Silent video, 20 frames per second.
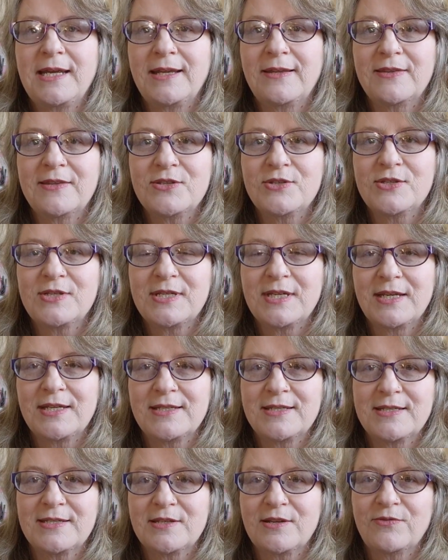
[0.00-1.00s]

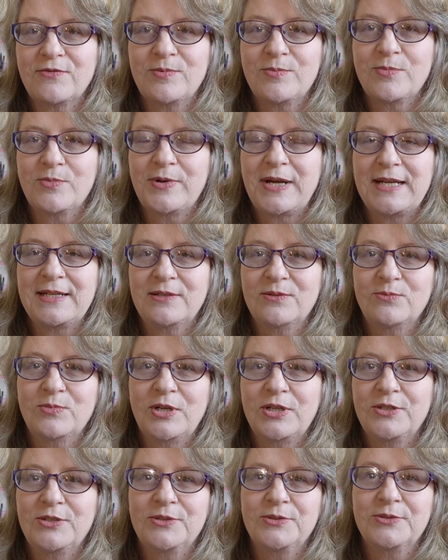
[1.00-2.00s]
enthusiasts from around the
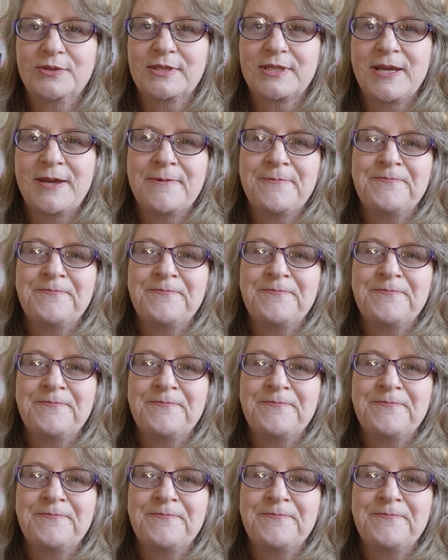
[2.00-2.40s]
world